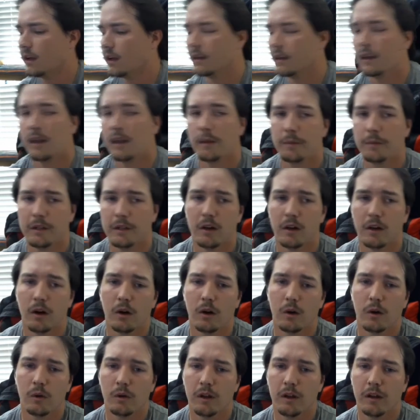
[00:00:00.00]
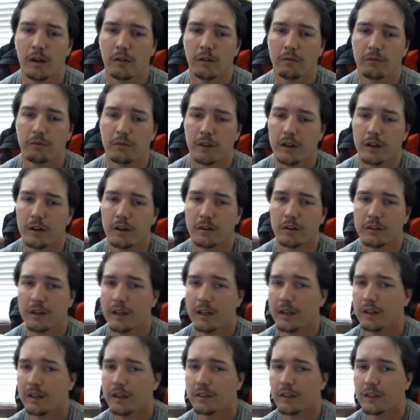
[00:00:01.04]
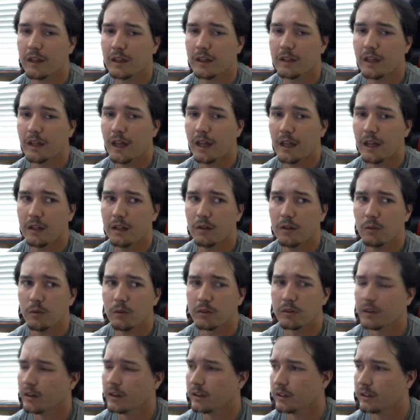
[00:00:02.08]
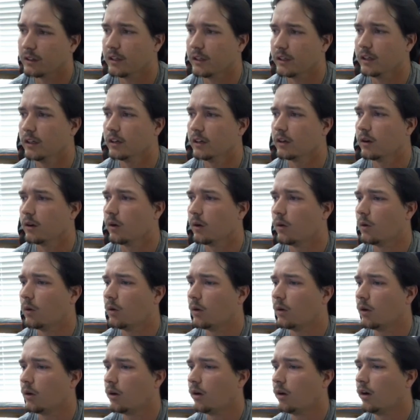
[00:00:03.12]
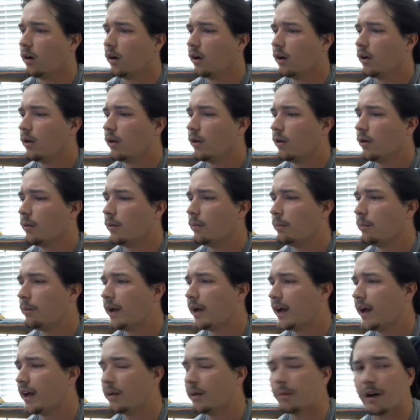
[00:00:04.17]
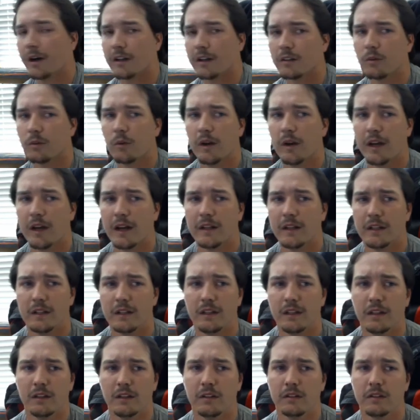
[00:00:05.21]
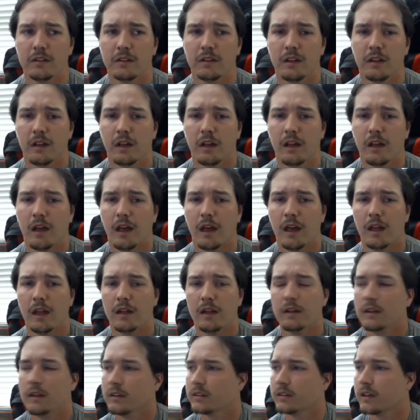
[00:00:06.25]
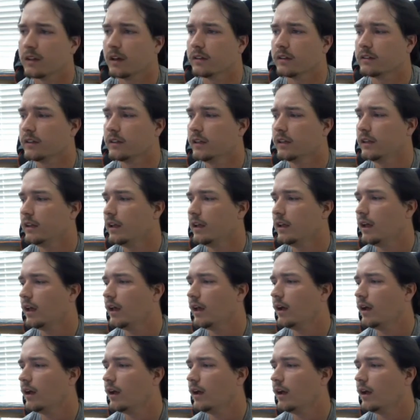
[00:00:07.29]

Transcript: Let me know if there's anything that was unclear or bad about the way I did this and discussed it.